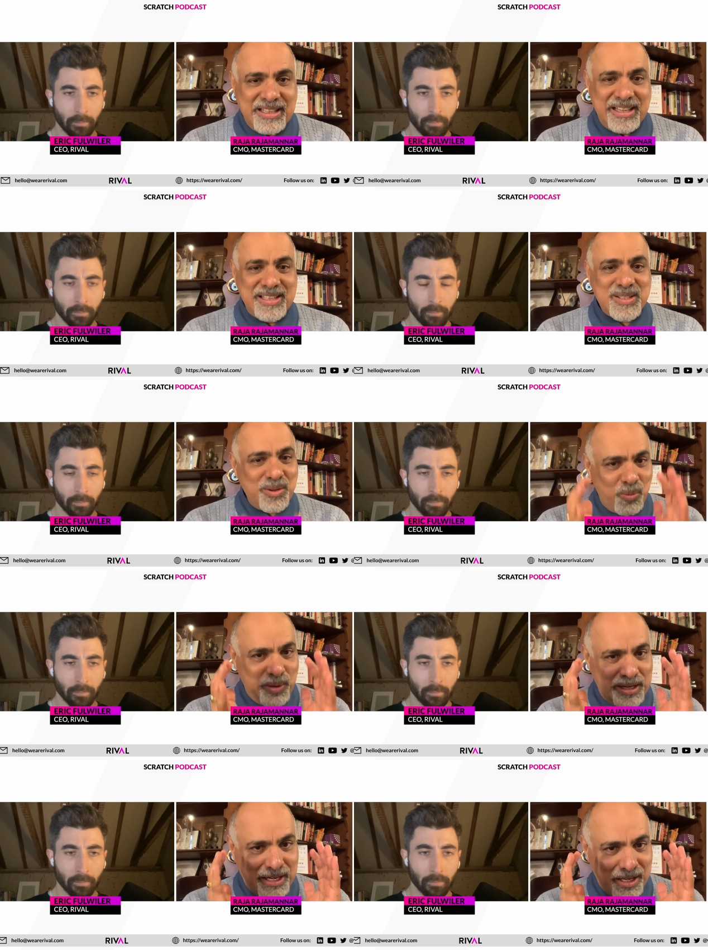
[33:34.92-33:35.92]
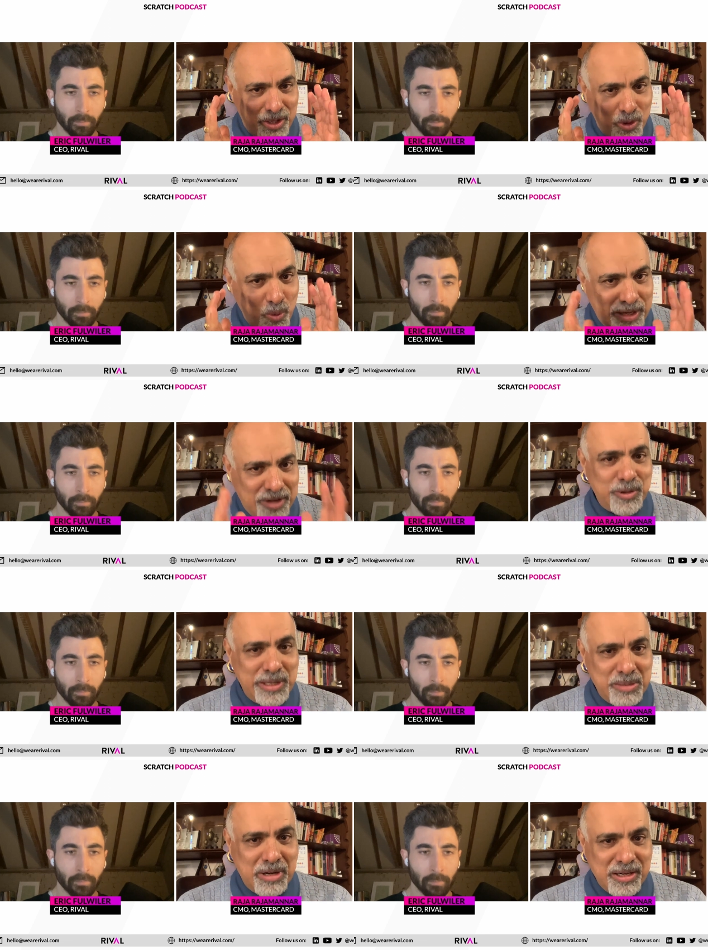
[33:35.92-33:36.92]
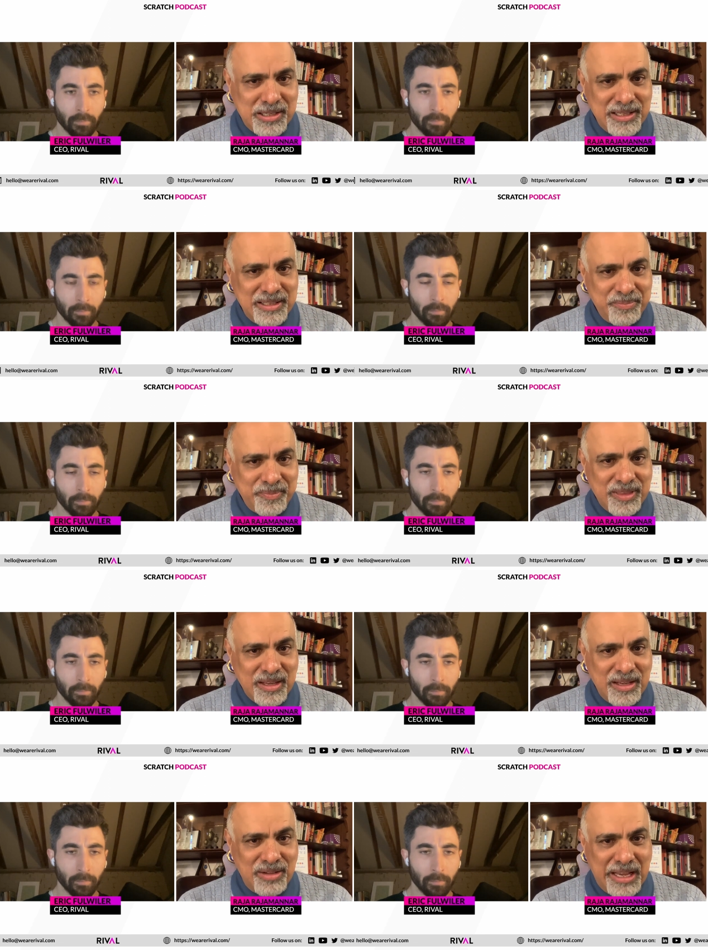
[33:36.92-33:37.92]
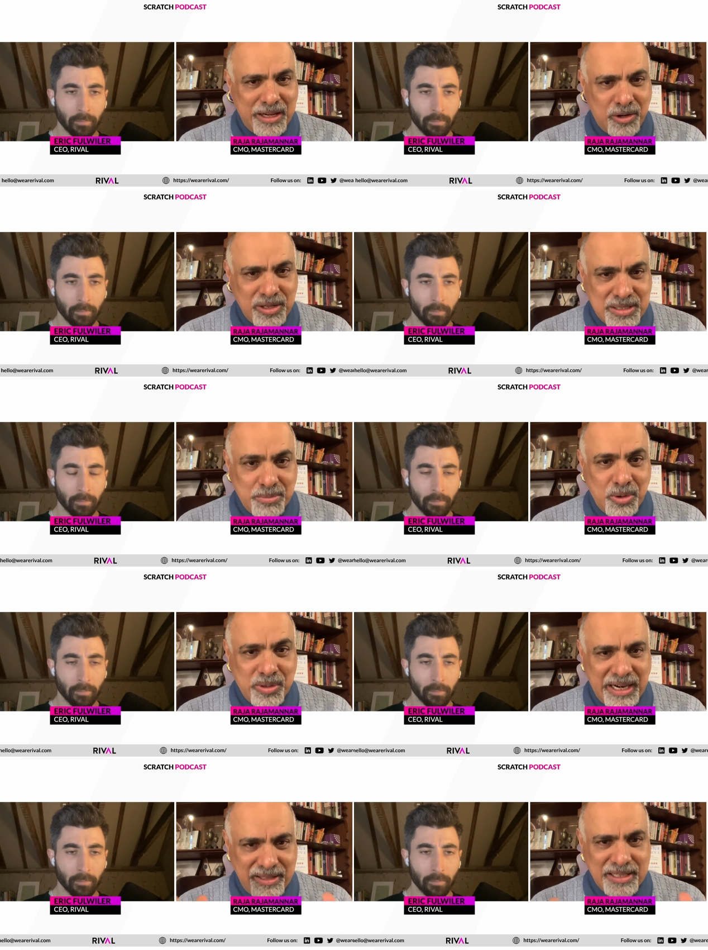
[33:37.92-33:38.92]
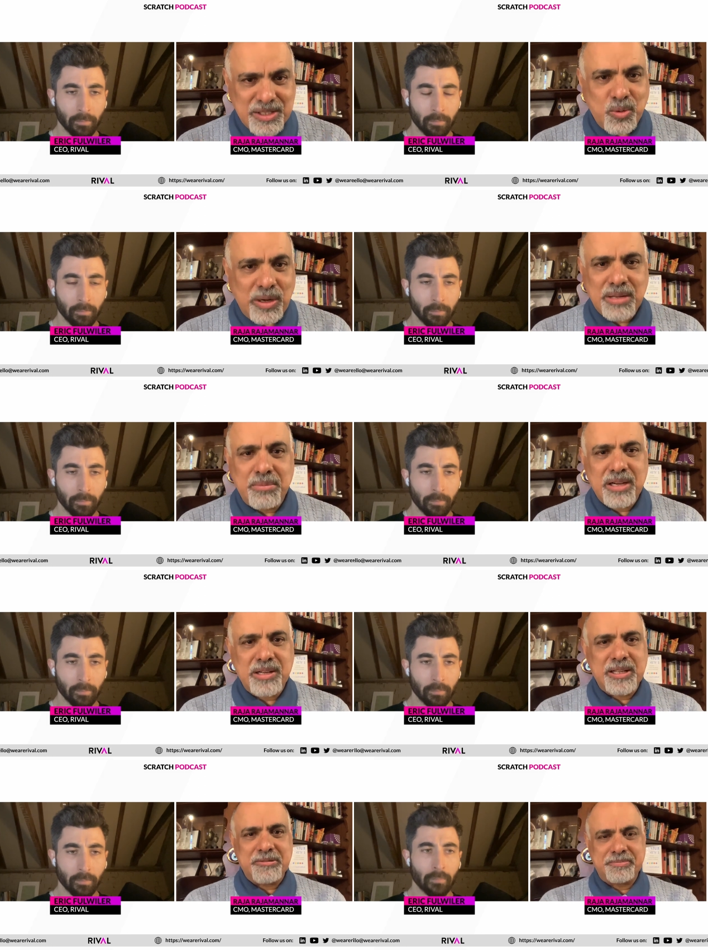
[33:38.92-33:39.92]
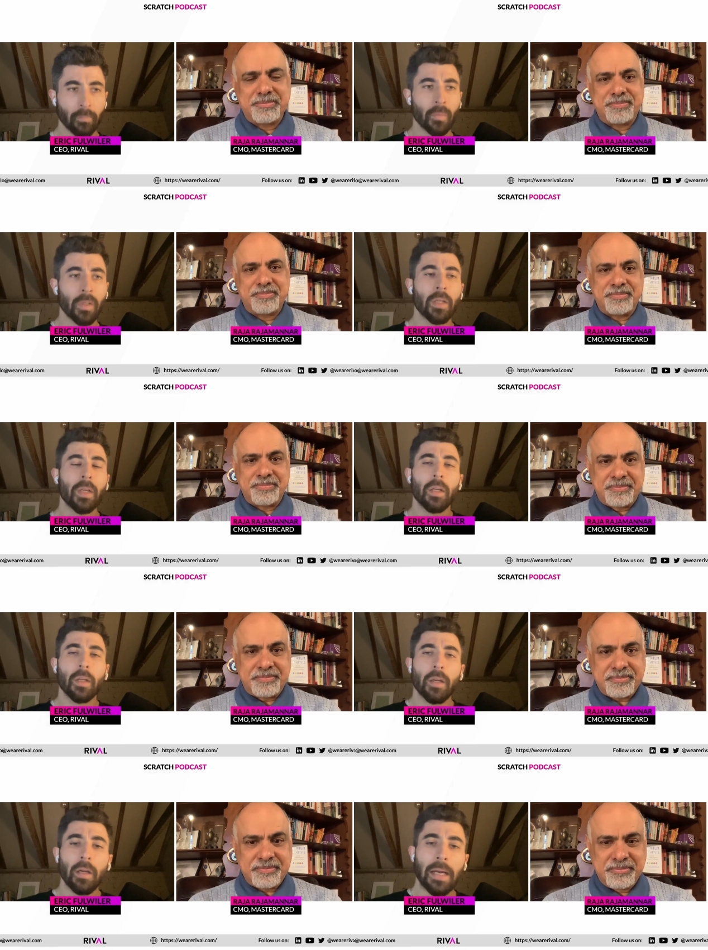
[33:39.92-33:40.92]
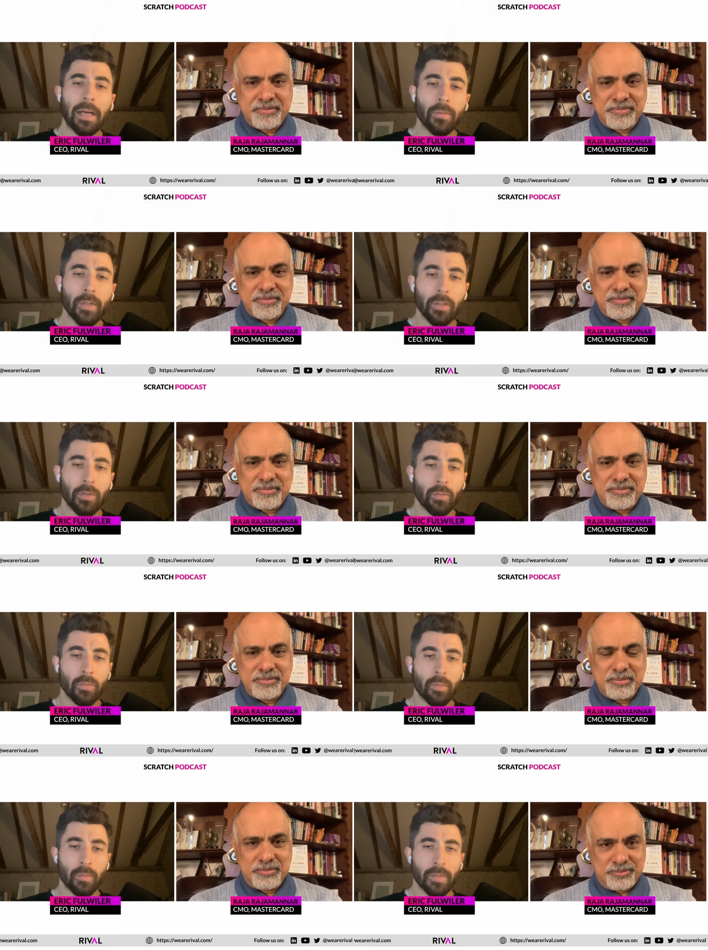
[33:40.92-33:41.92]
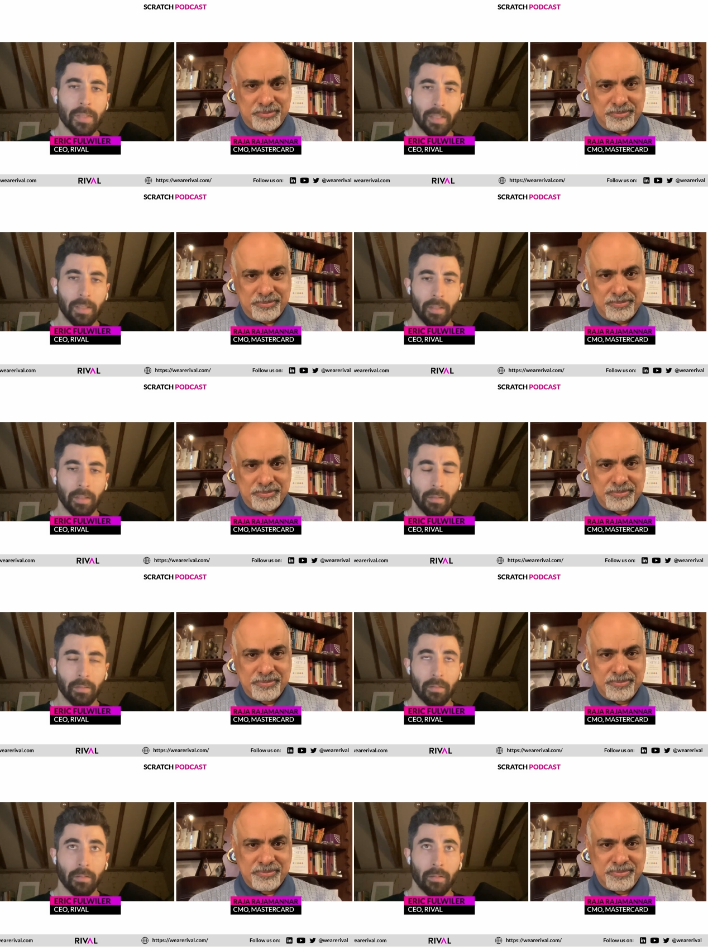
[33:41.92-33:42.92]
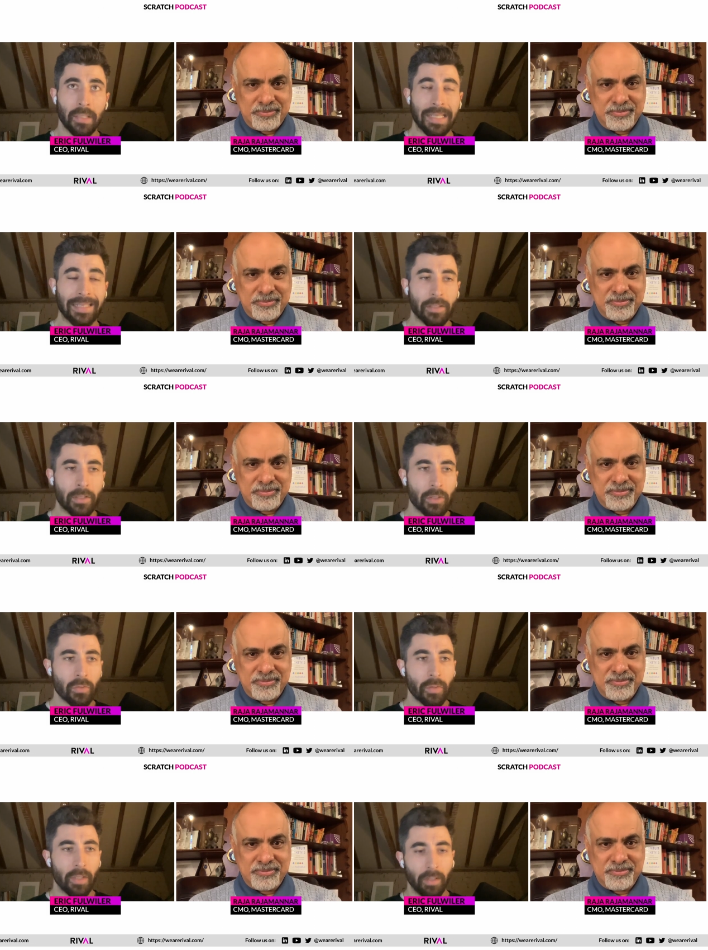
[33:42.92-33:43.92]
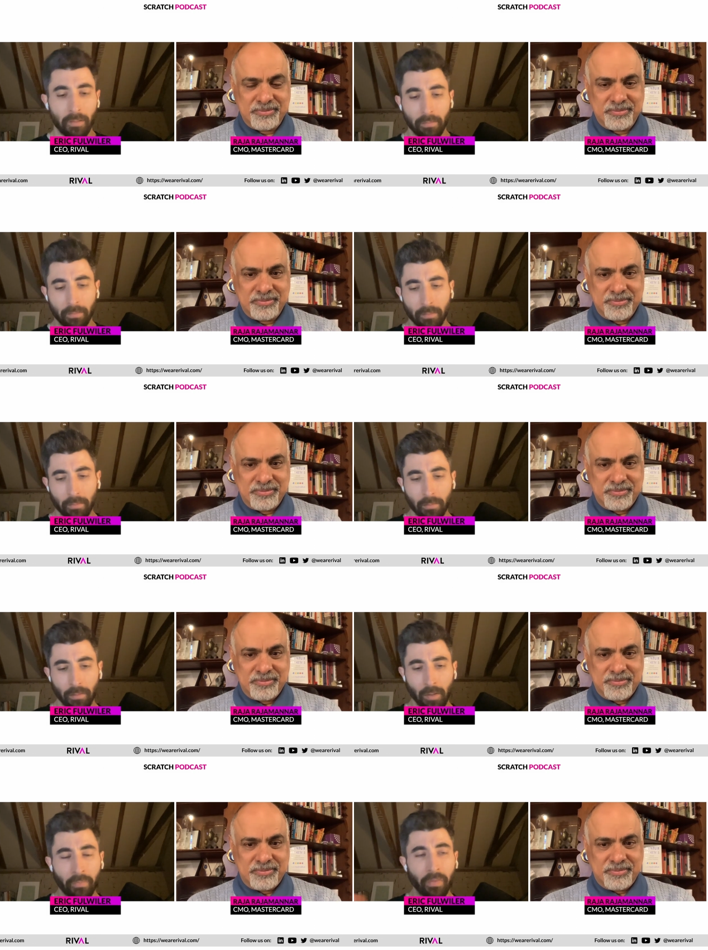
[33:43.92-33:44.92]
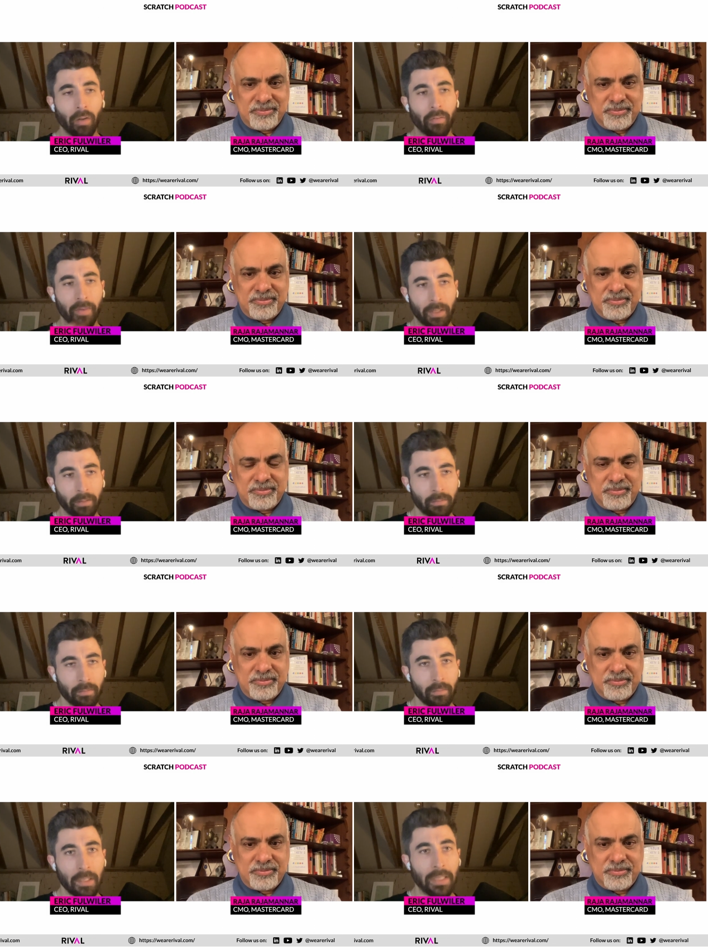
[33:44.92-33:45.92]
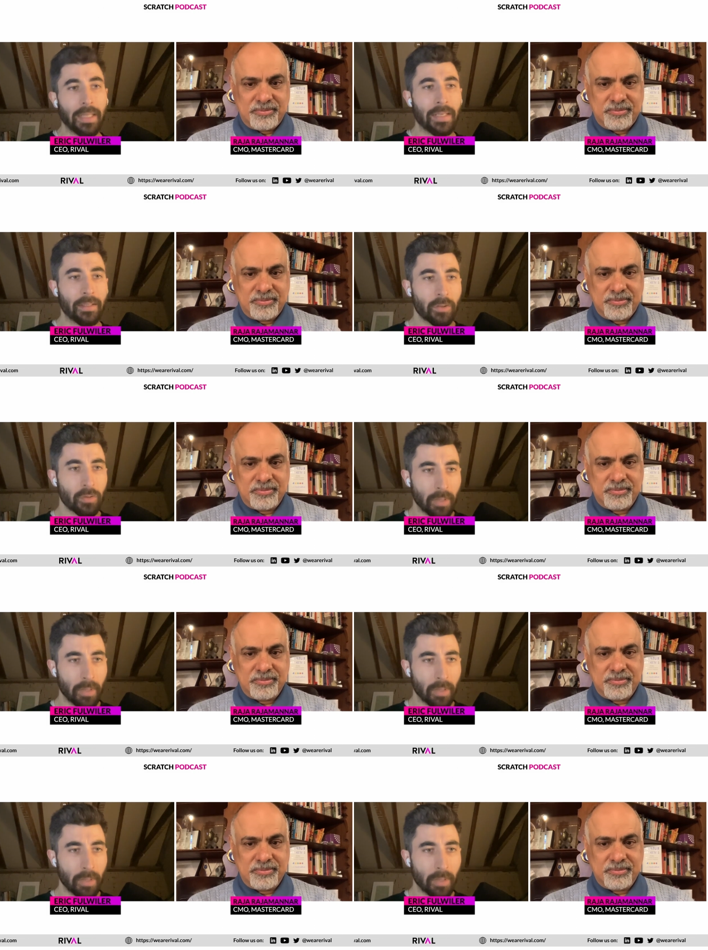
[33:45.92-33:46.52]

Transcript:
Speaker 1: is we need a new way of doing marketing across the board, and that's quantum marketing.
Speaker 2: How do you see the industry evolving in that